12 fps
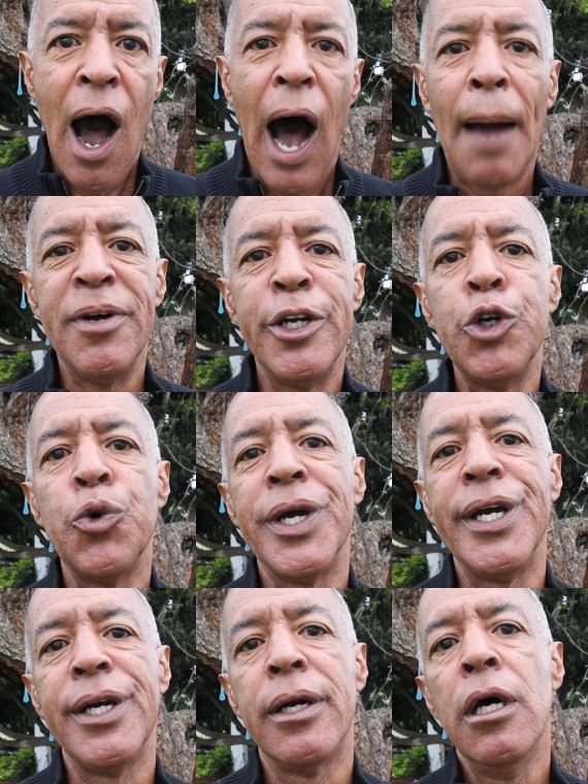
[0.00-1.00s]
I've been
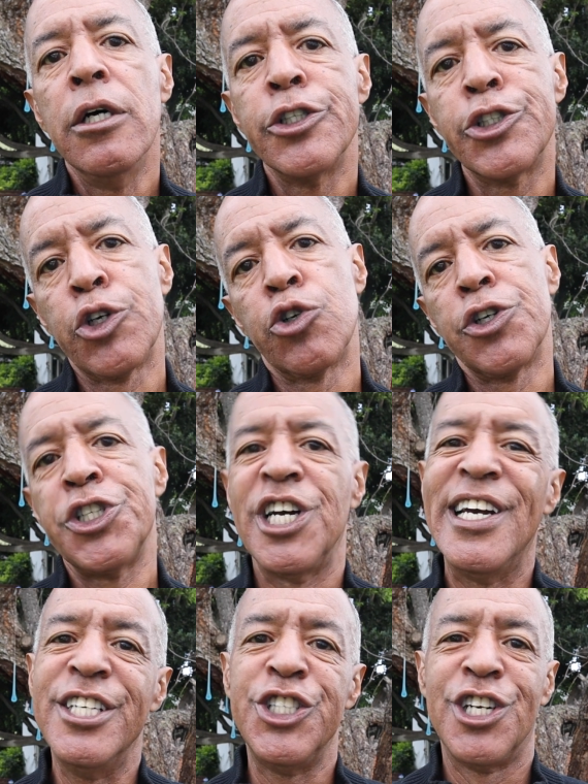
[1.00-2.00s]
doing search
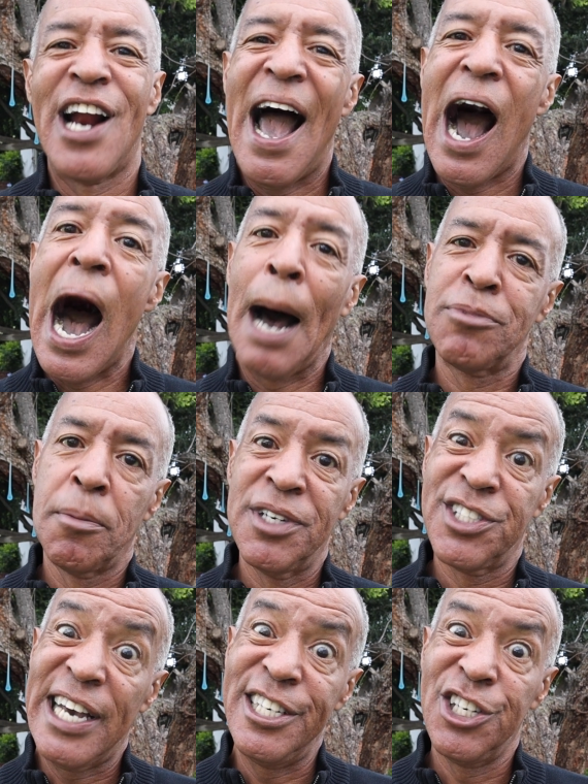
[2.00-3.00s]
engine
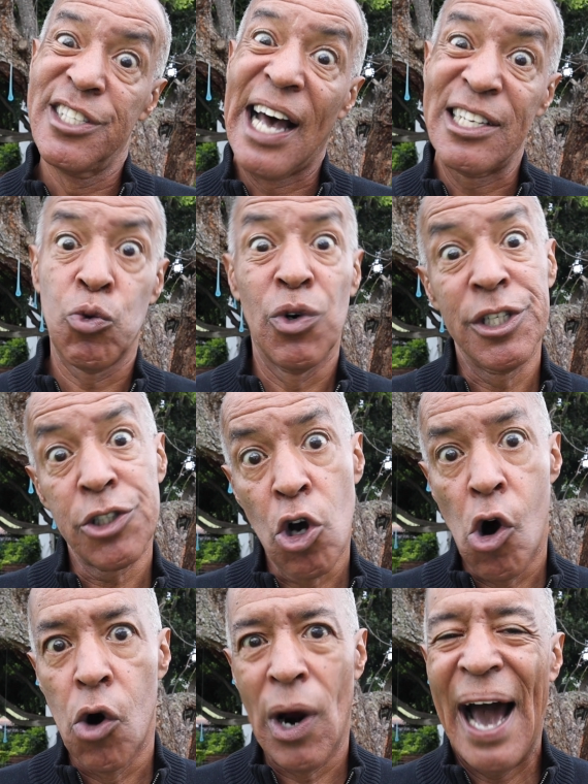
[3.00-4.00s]
optimization. That's what it's
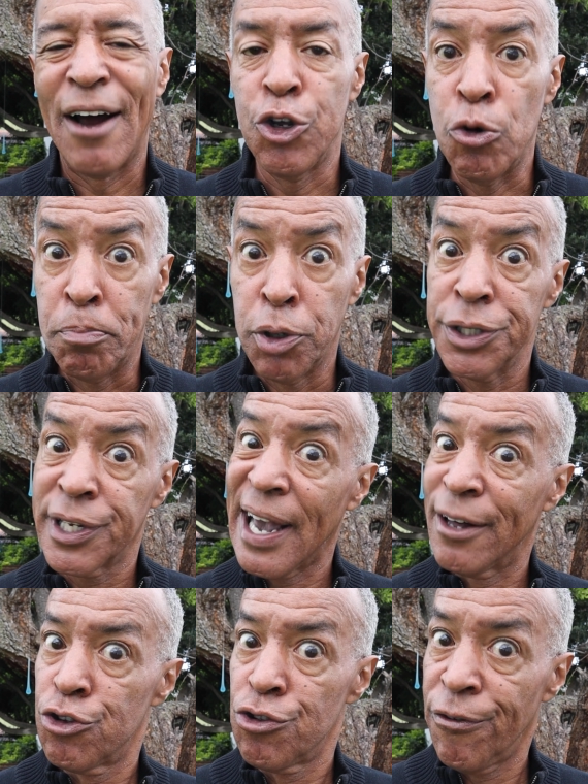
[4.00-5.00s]
called. How do you put
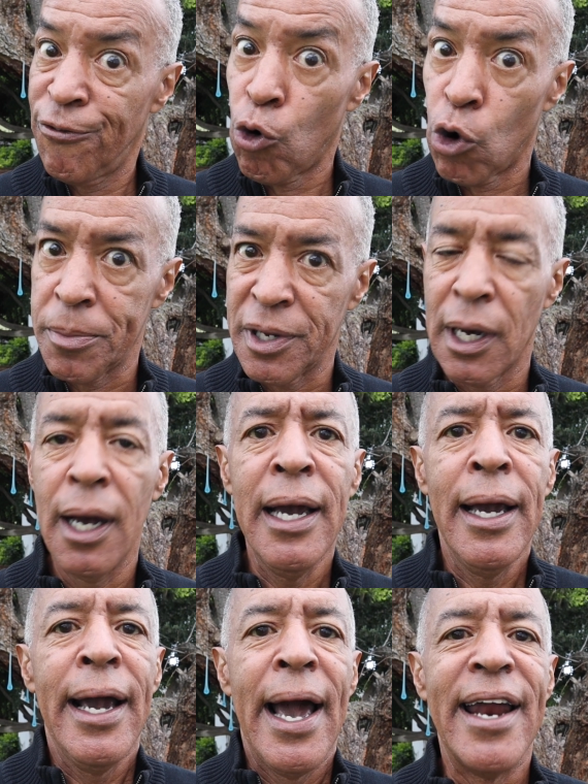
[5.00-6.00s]
together the formula?
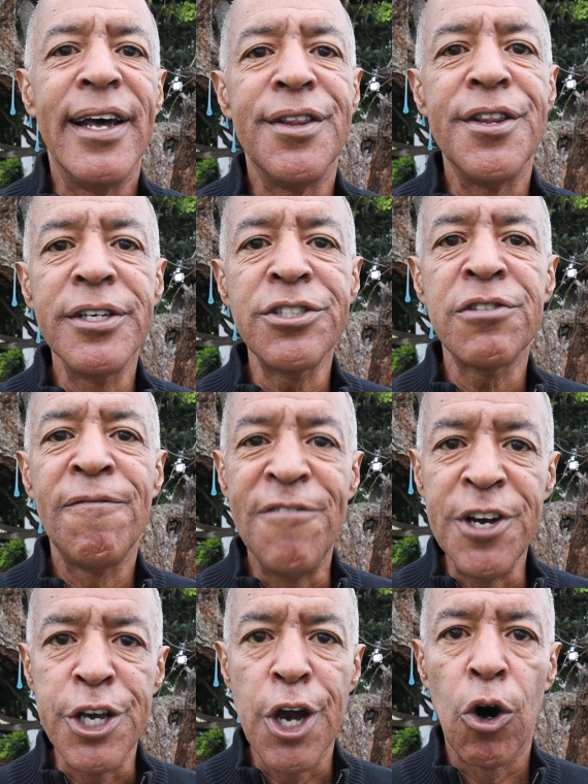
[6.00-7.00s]
And in this
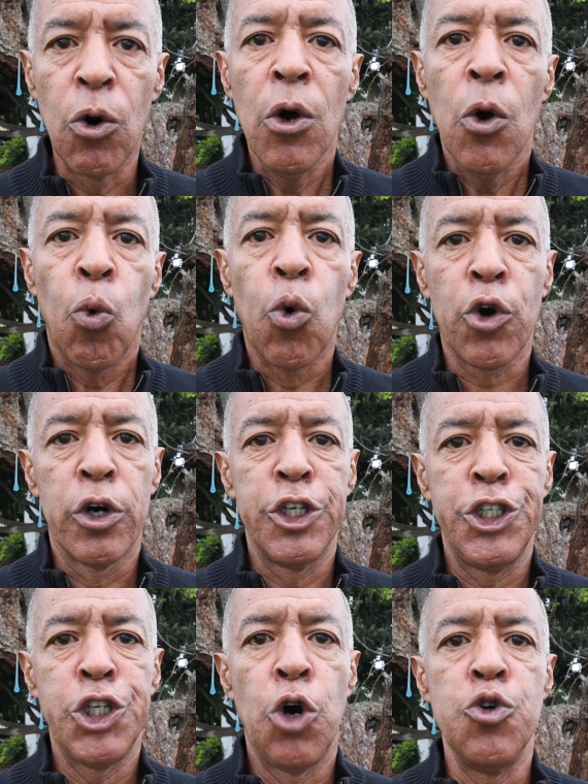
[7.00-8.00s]
video, we're going to
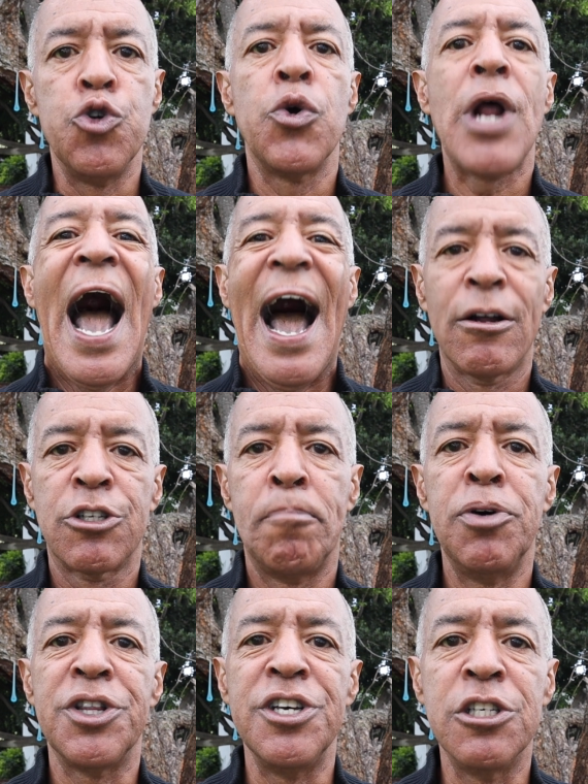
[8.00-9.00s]
show you how to
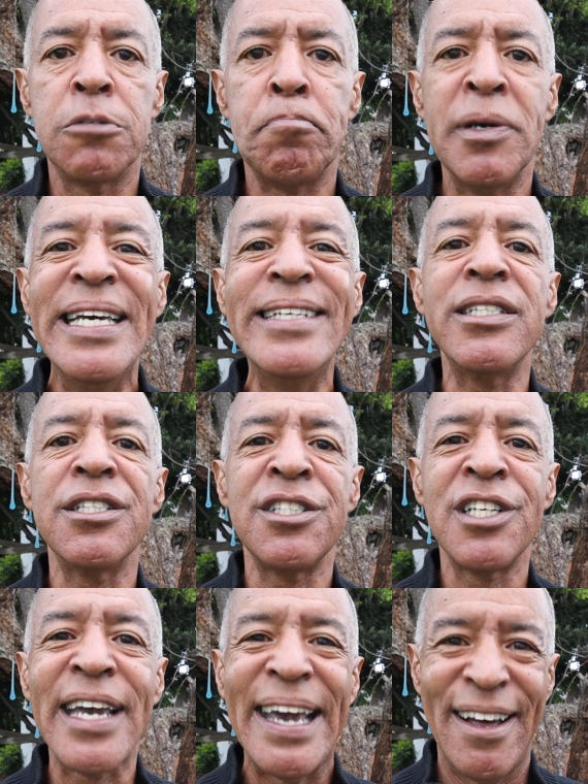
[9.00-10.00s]
put these pieces
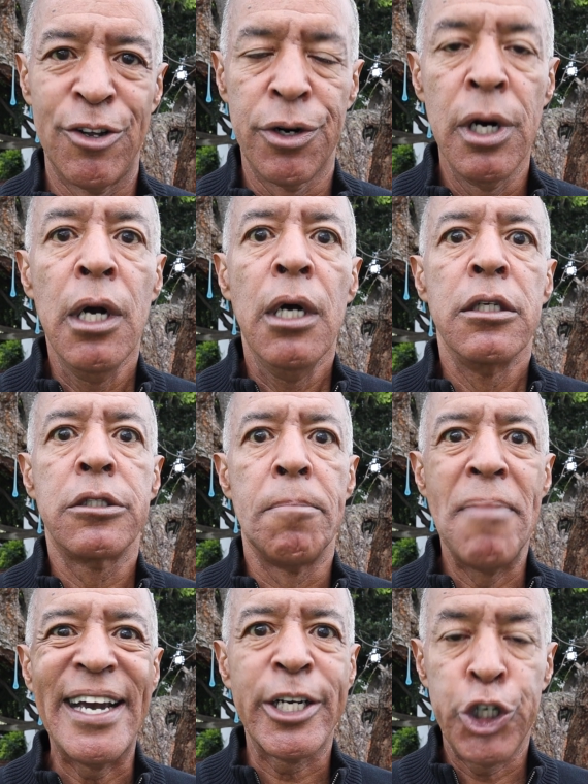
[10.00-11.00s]
together to
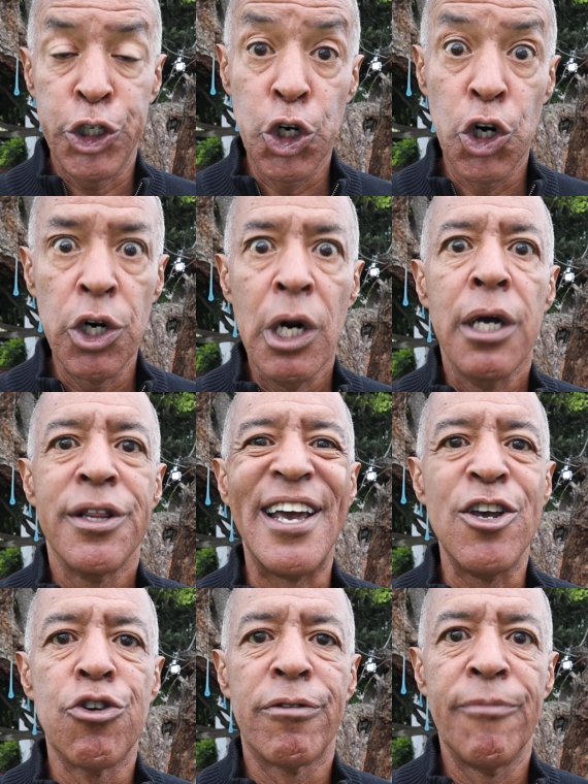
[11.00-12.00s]
make sure
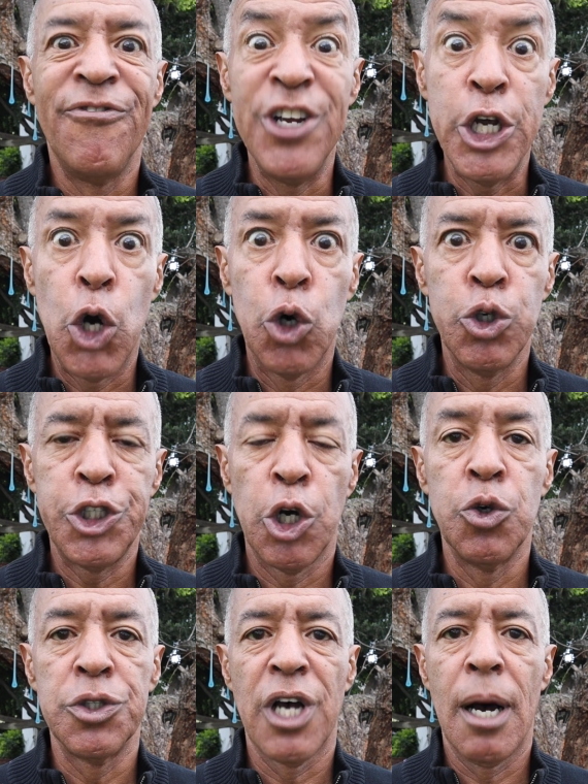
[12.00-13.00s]
that your video
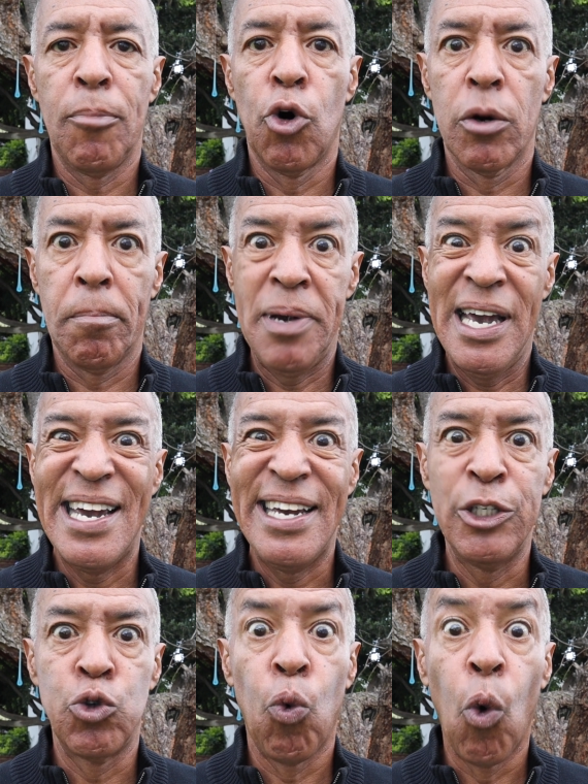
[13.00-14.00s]
shows up on
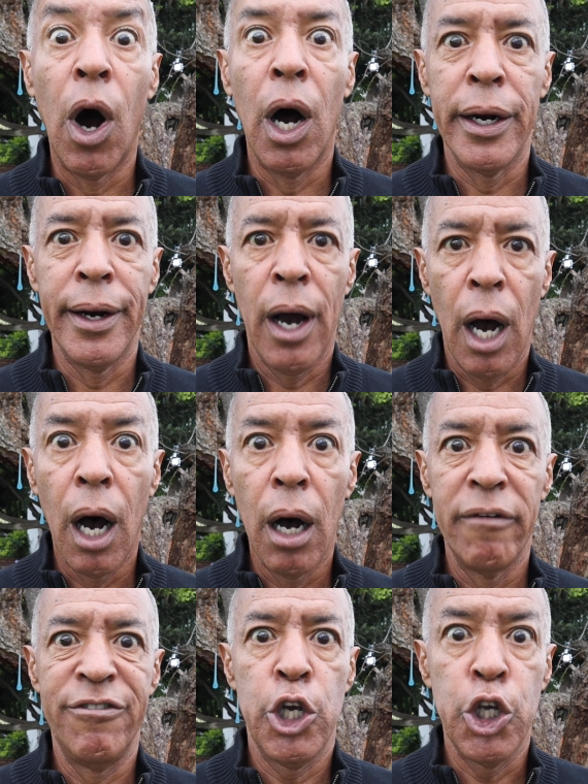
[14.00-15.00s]
page 1
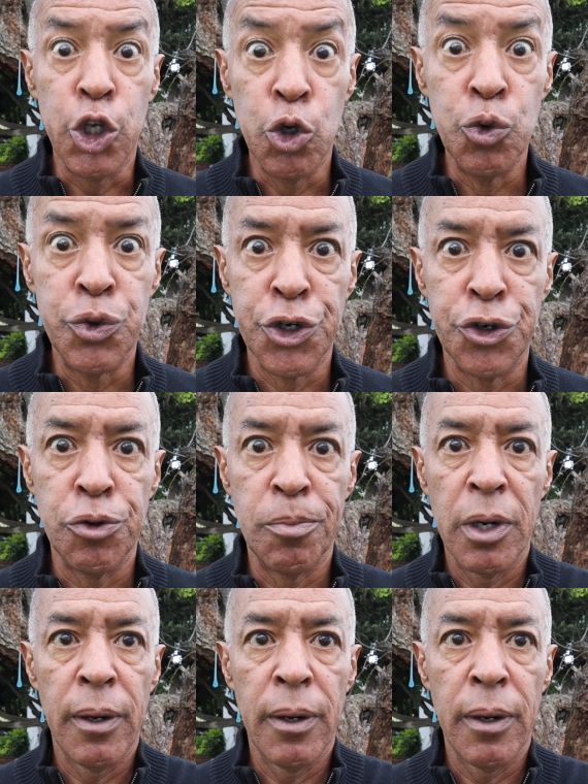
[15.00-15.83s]
of YouTube.